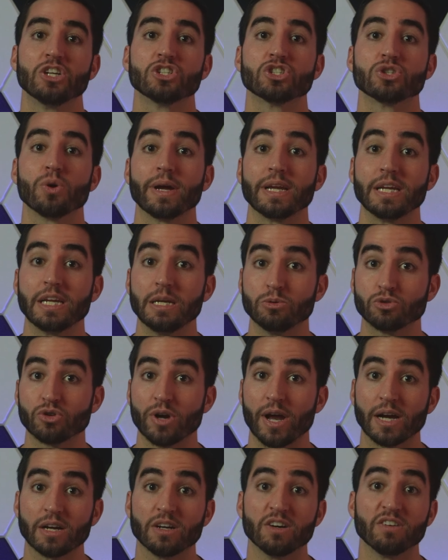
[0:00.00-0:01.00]
so I can keep
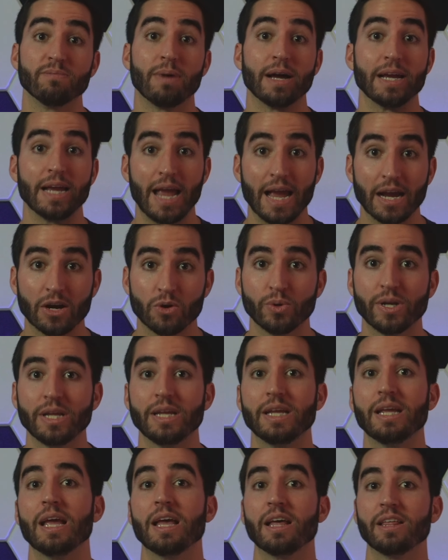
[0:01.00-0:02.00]
track of my
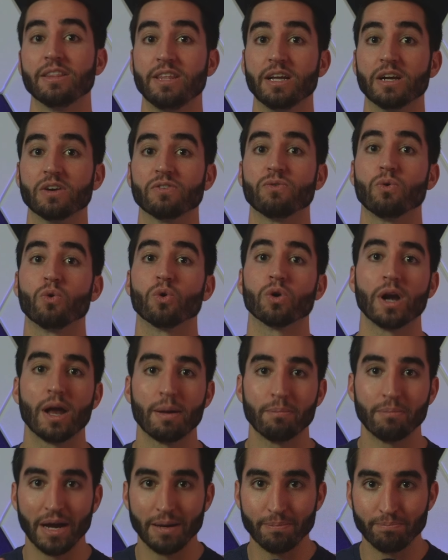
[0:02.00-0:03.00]
equity, therefore
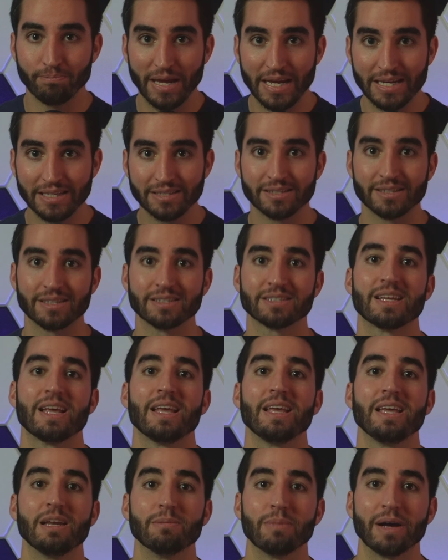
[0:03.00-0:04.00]
my basis
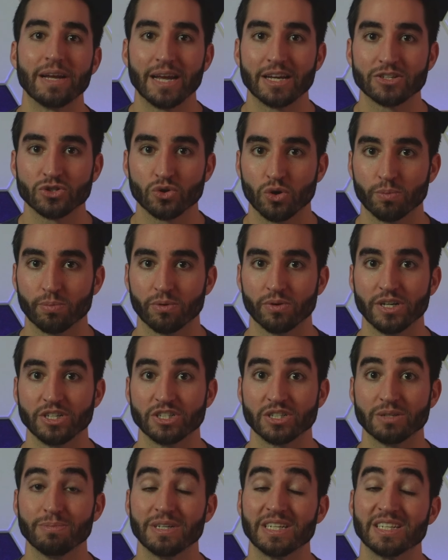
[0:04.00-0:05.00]
in my S
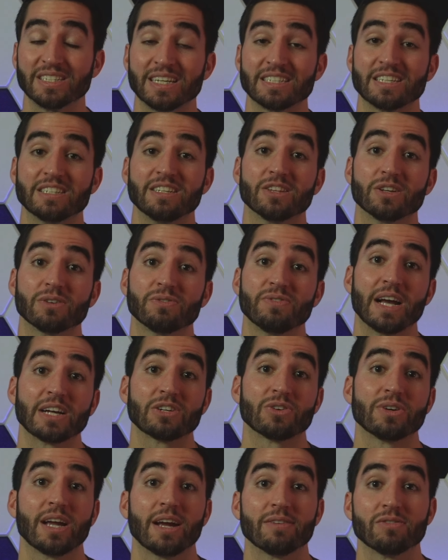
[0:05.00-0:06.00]
Corporation, because that's another
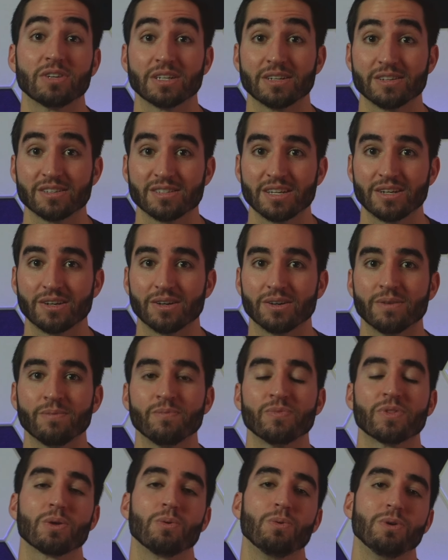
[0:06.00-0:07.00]
factor I have to consider,
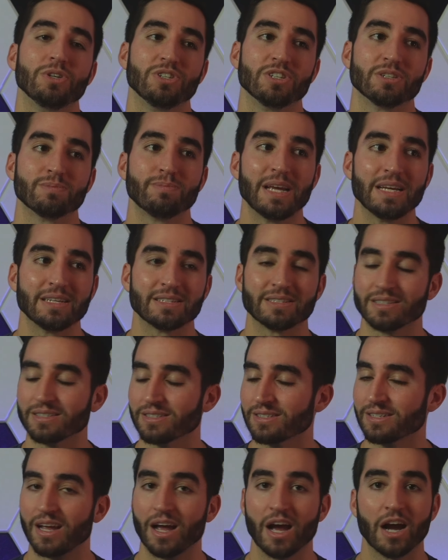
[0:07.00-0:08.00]
which is
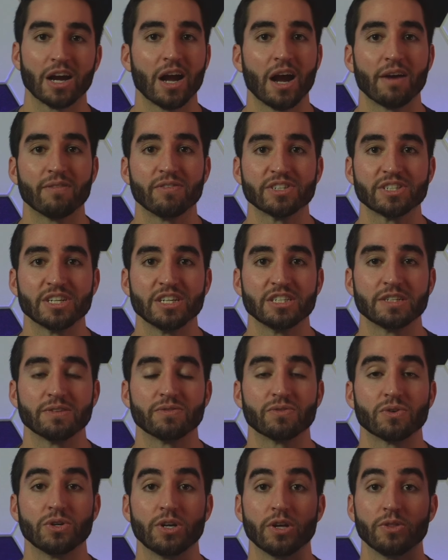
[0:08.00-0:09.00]
basis. A conversation
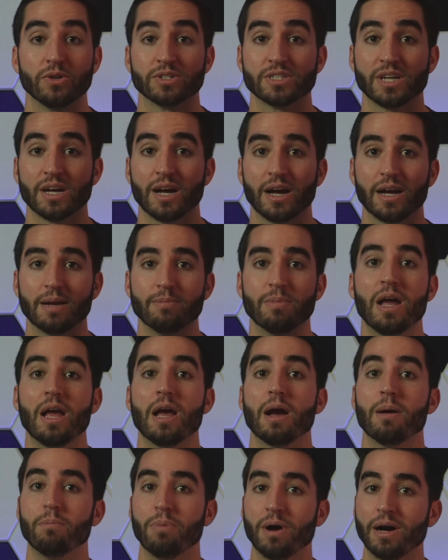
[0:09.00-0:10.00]
for another time,
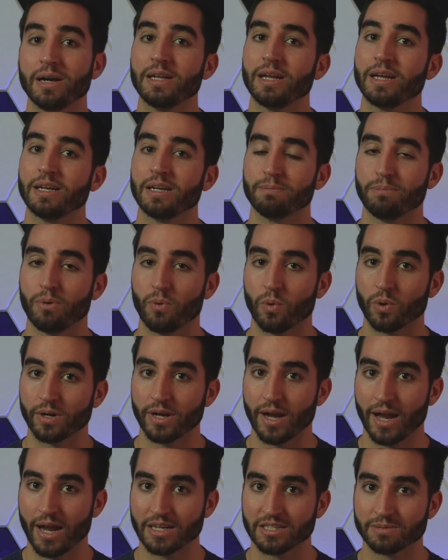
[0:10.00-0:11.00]
but an
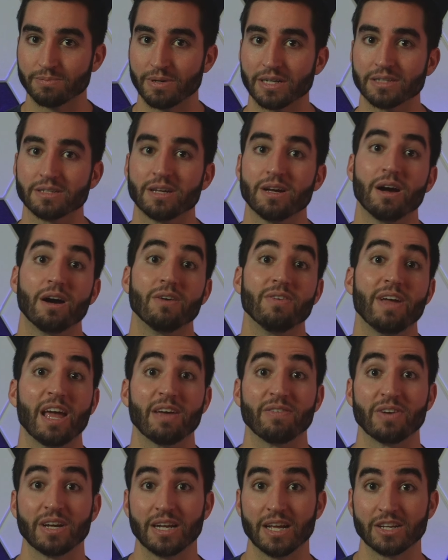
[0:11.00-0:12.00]
important aspect of
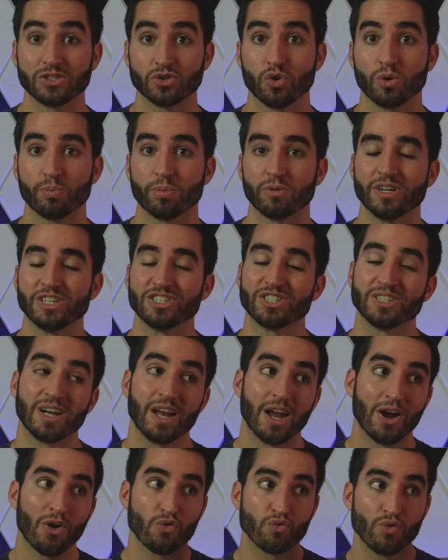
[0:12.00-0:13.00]
having an S Corporation
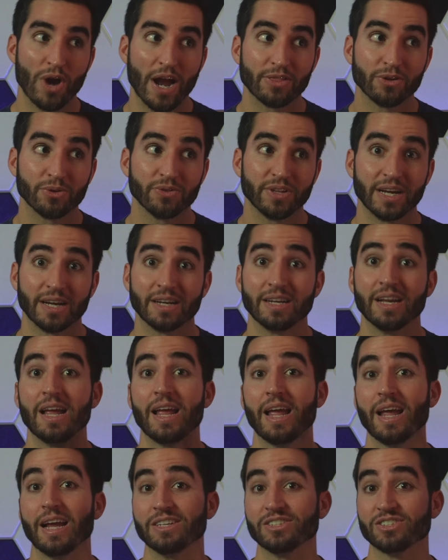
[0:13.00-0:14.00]
rather than
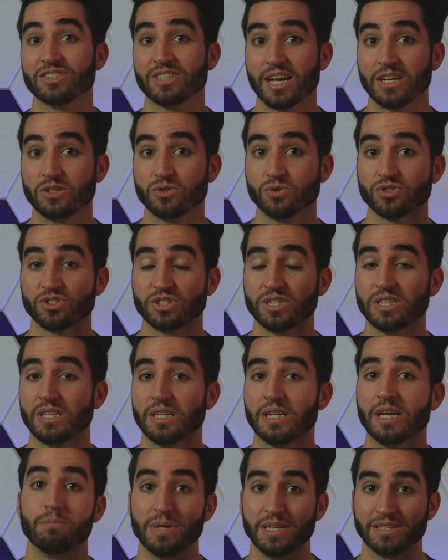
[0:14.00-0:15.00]
a Schedule
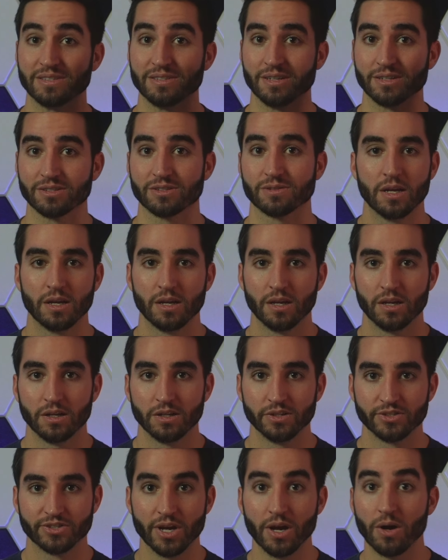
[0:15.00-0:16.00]
C business.
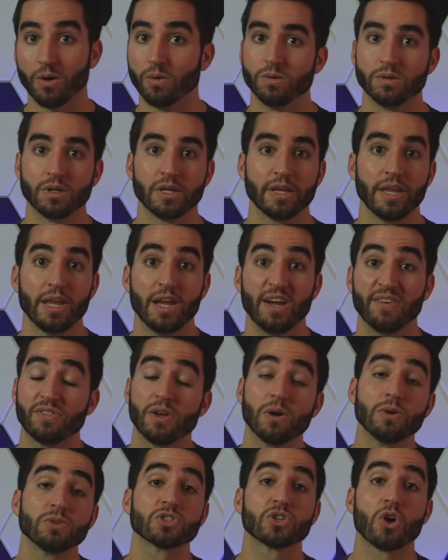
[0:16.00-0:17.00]
So, if
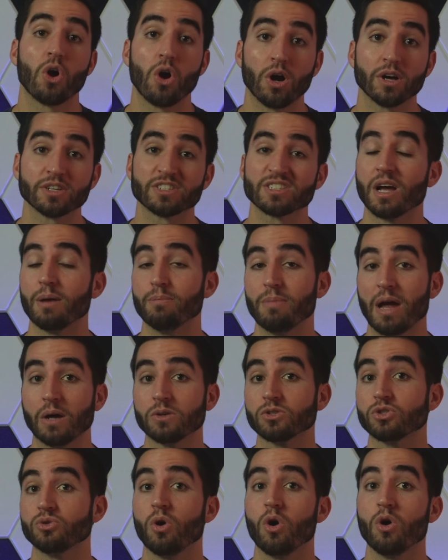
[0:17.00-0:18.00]
those costs
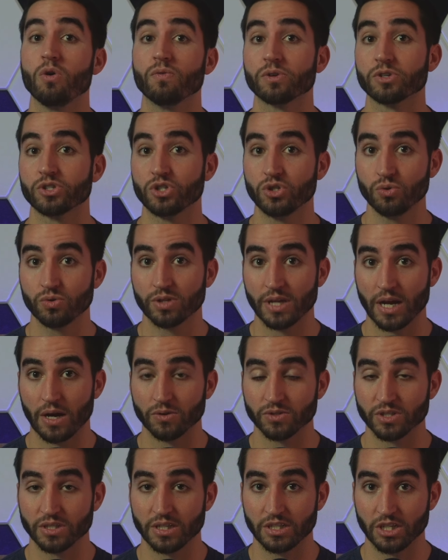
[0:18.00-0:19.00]
amount to over
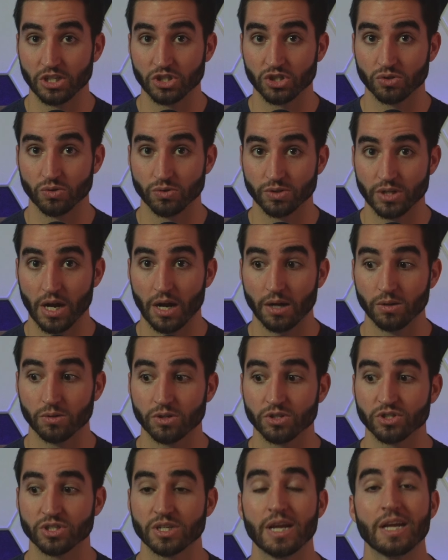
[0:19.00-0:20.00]
$2,000 additional
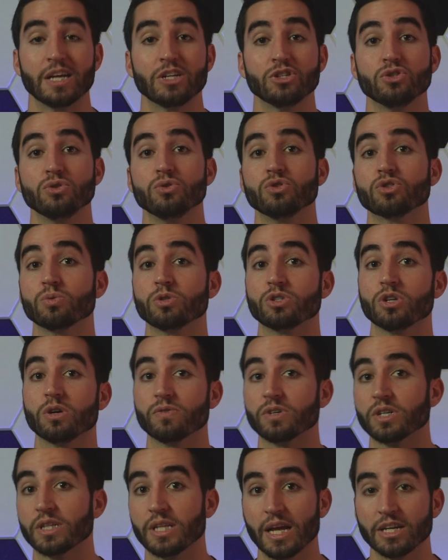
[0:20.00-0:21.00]
dollars to switch
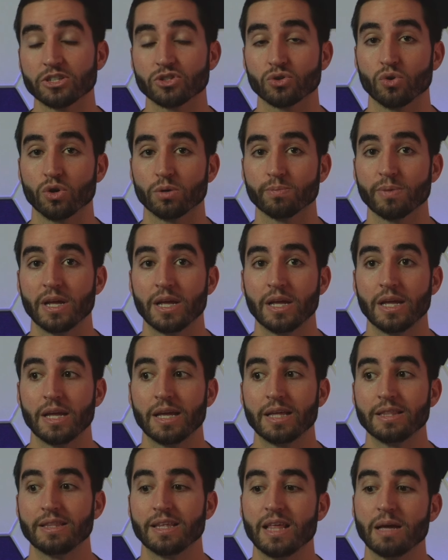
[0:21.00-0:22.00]
over to the S Corp,
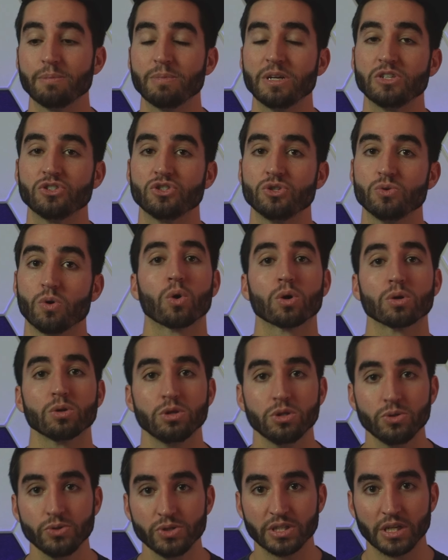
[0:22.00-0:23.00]
then that means you are
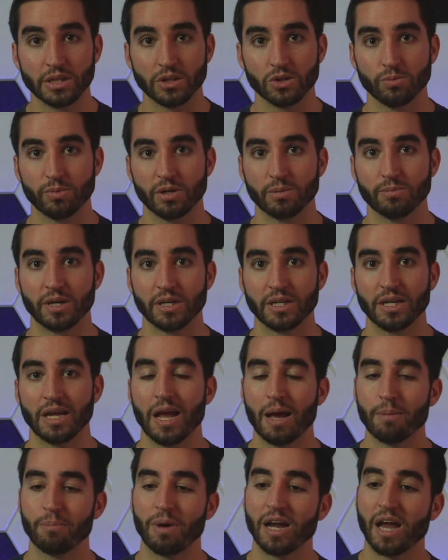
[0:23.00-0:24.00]
losing a little bit of money
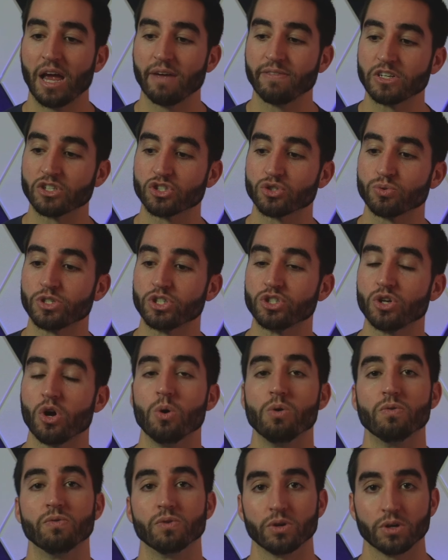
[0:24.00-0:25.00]
by having switched
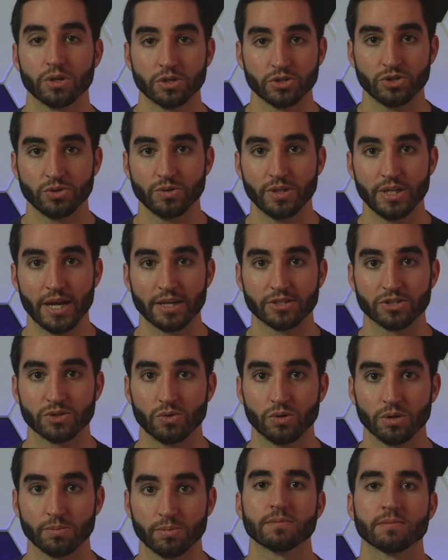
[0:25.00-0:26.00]
over to the S
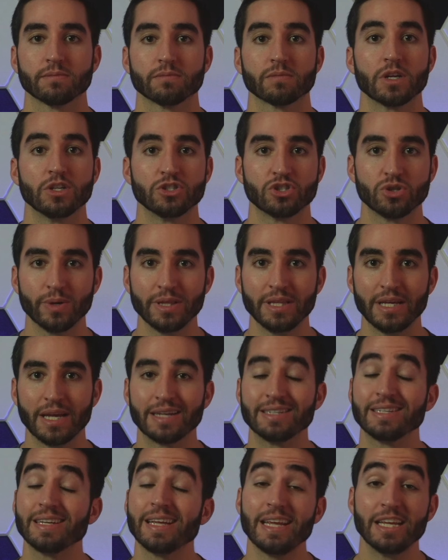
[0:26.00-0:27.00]
Corp. So in the
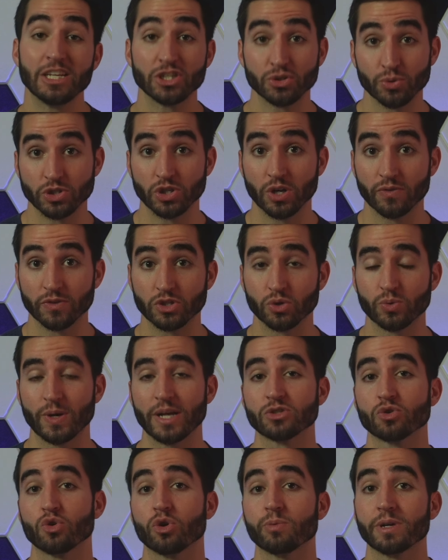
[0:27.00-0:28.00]
end, is switching over to an
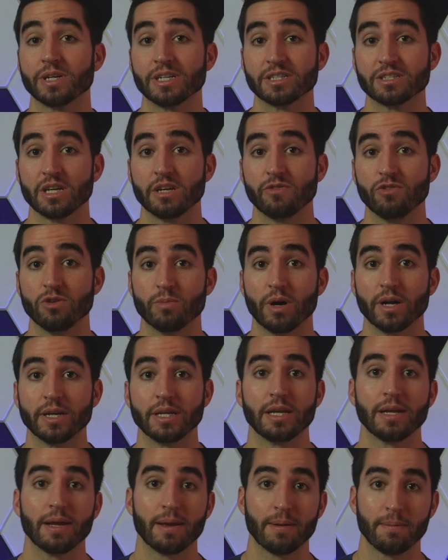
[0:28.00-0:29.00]
S Corp going to save you money?